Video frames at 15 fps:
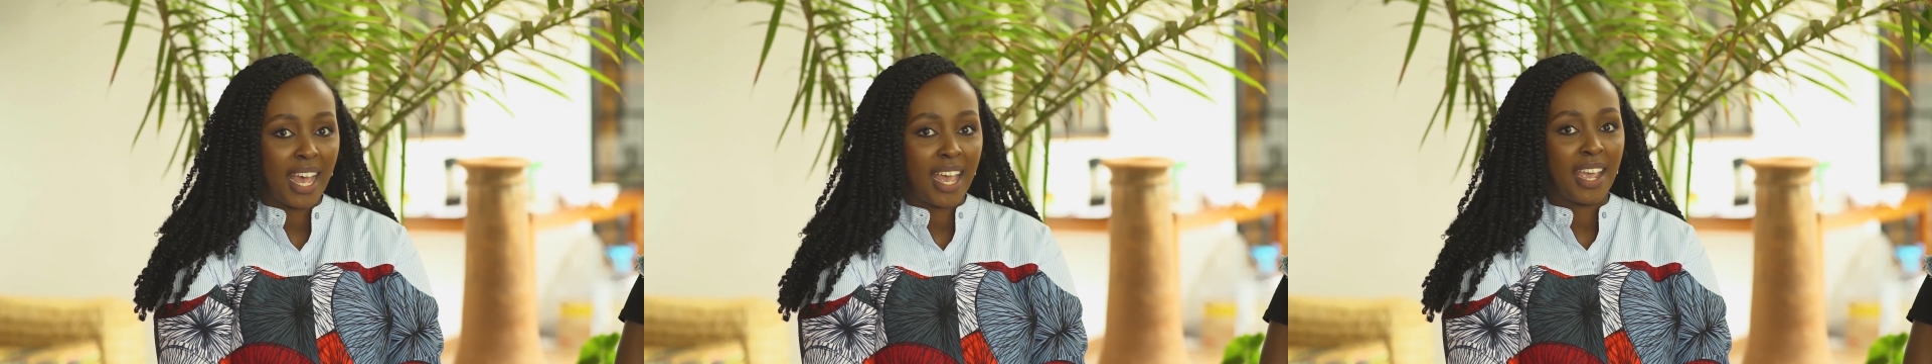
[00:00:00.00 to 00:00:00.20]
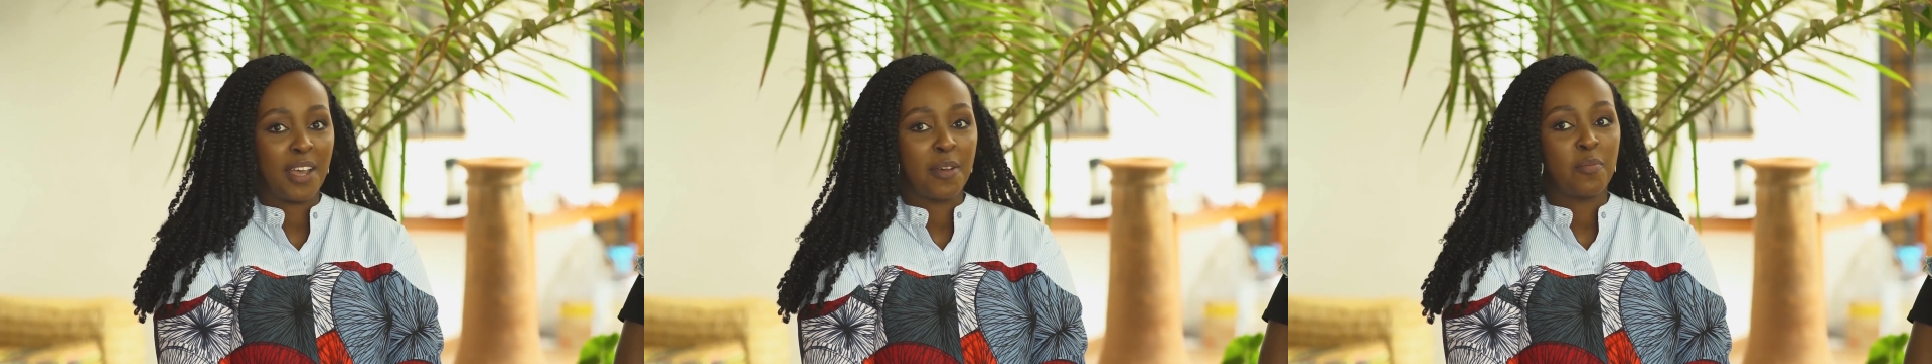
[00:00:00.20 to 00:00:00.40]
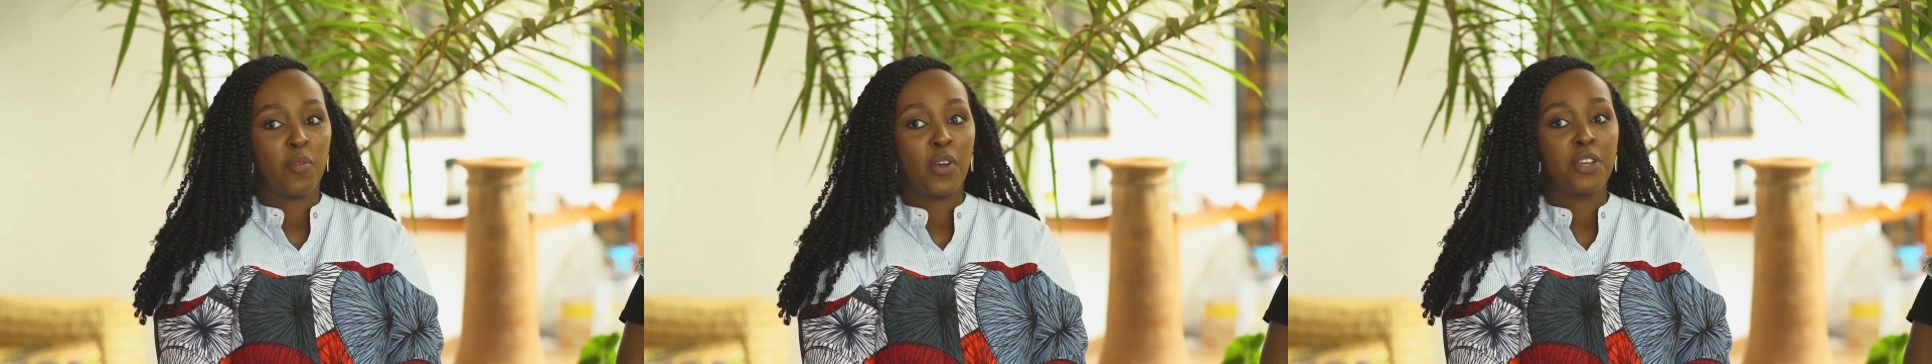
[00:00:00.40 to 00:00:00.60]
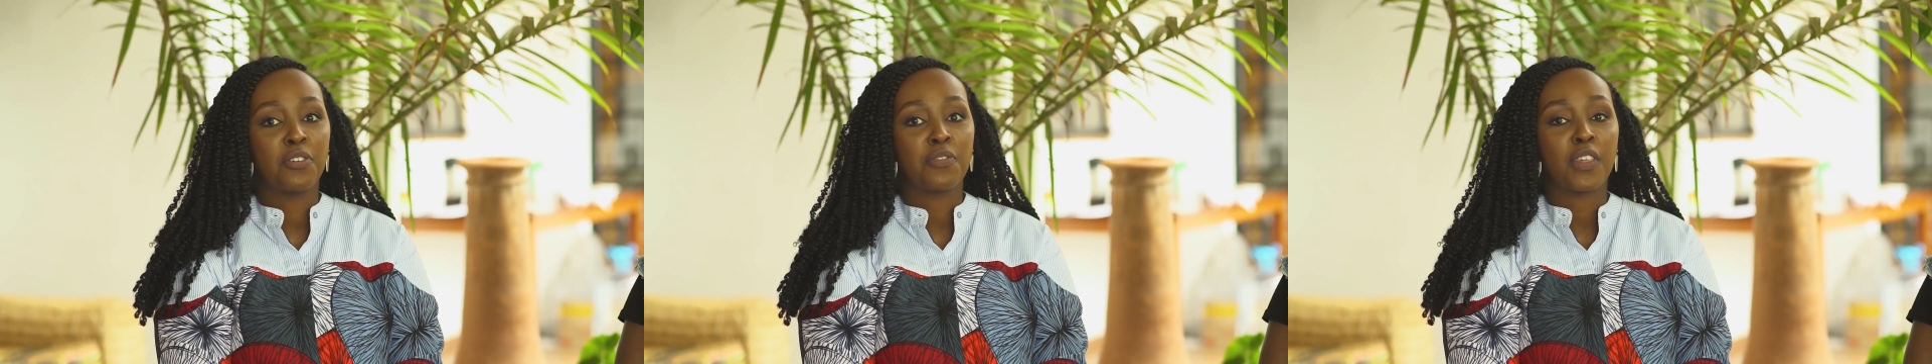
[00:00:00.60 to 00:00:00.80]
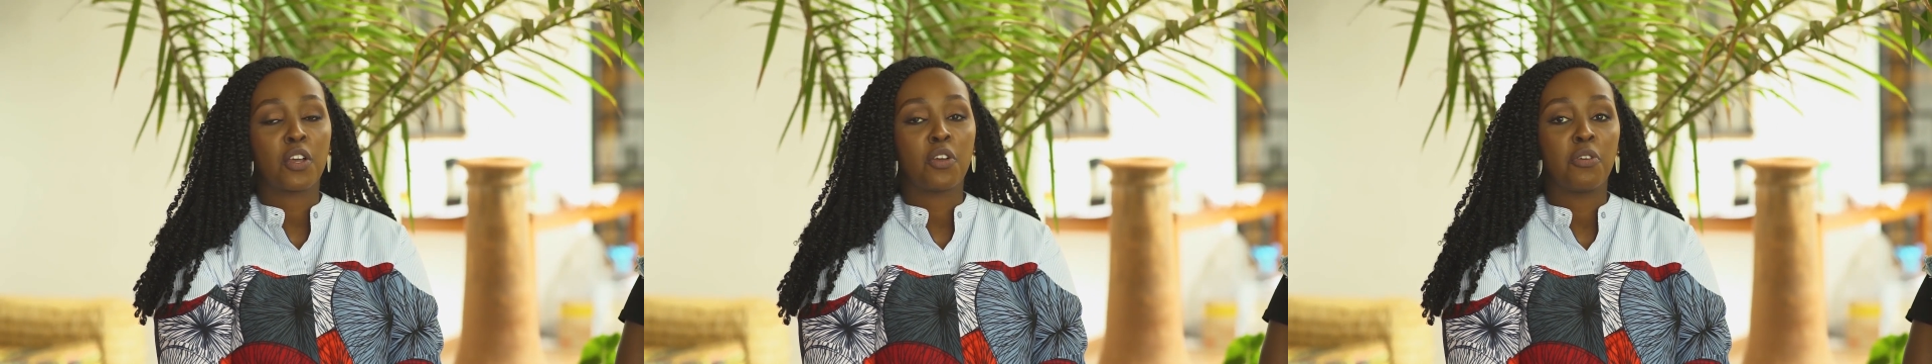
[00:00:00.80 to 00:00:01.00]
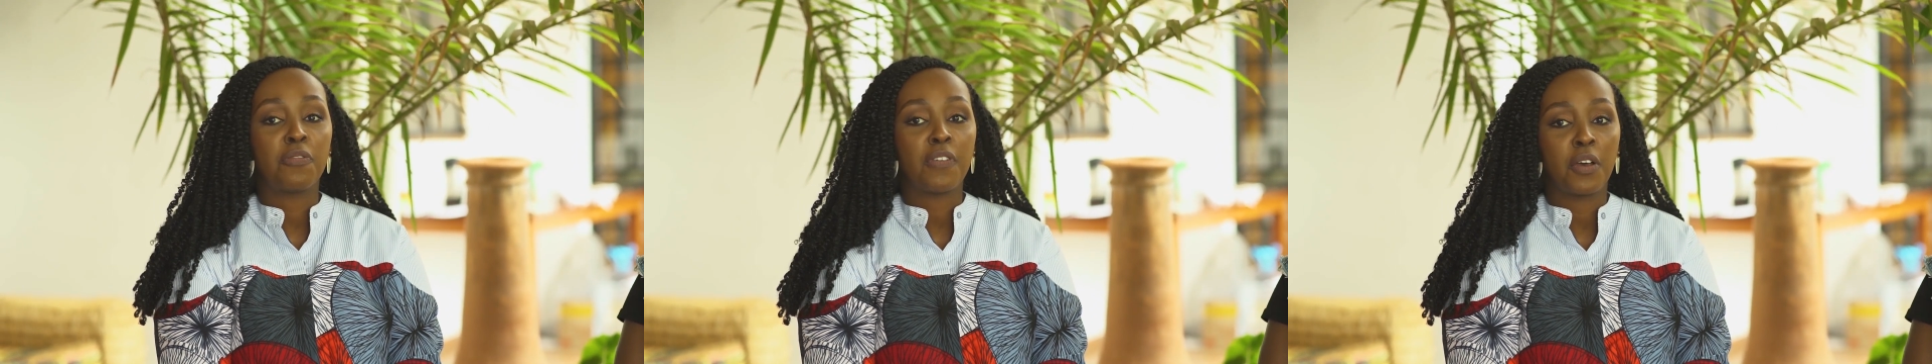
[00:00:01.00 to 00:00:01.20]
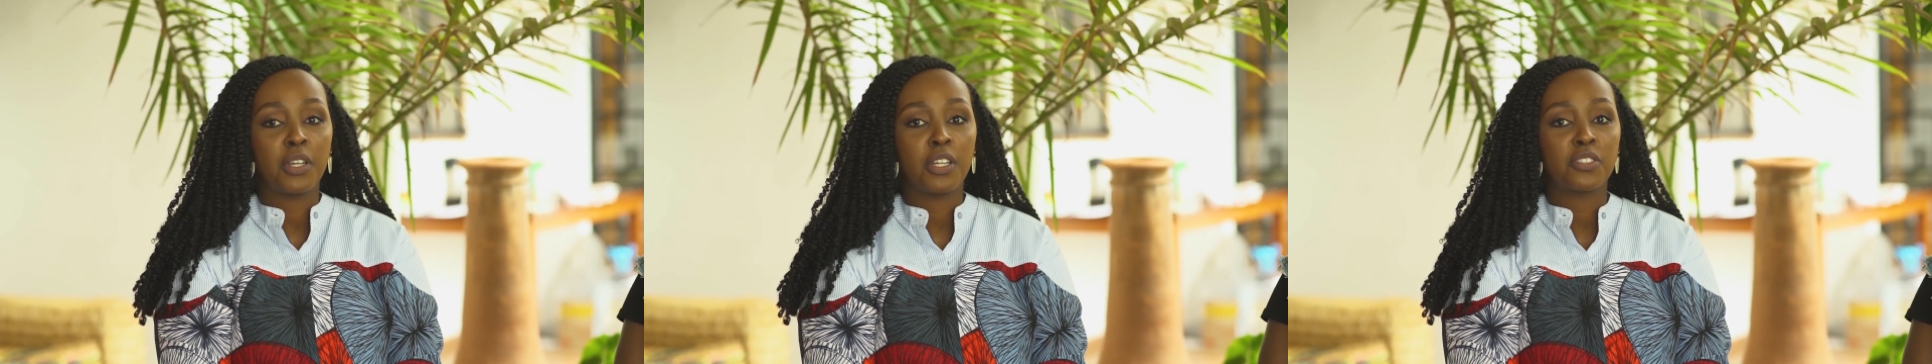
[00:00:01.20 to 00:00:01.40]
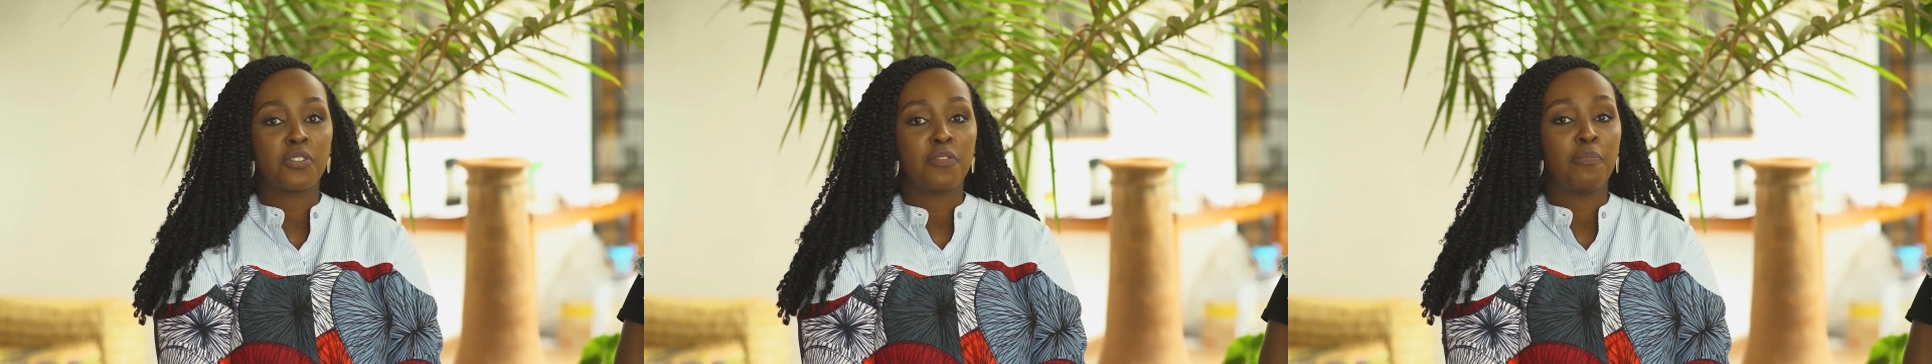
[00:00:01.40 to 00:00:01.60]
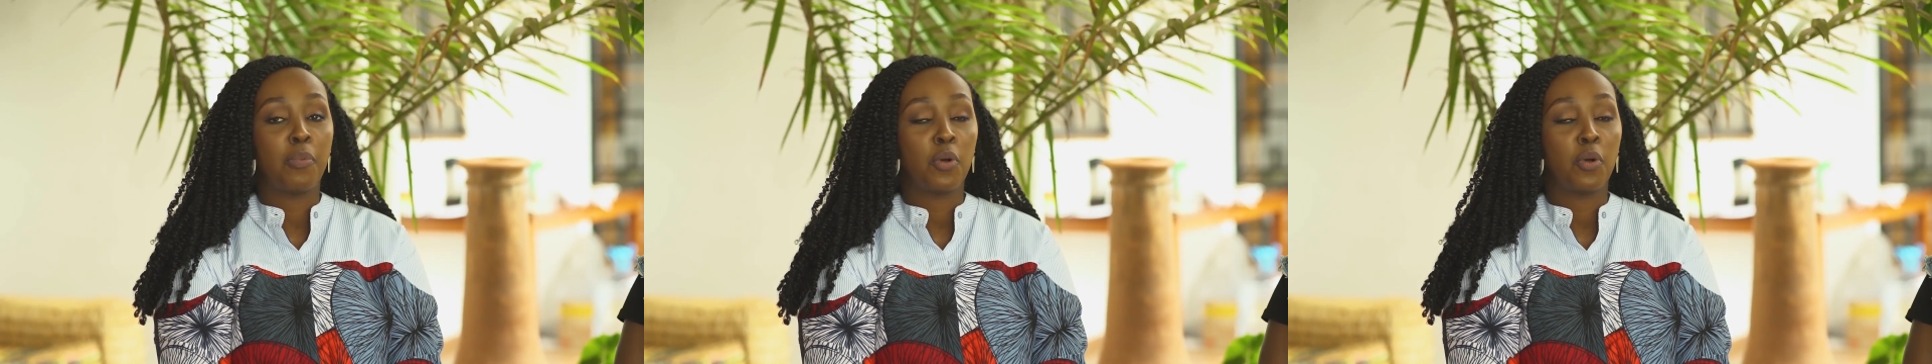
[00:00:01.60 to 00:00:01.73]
I am one of the co-founders of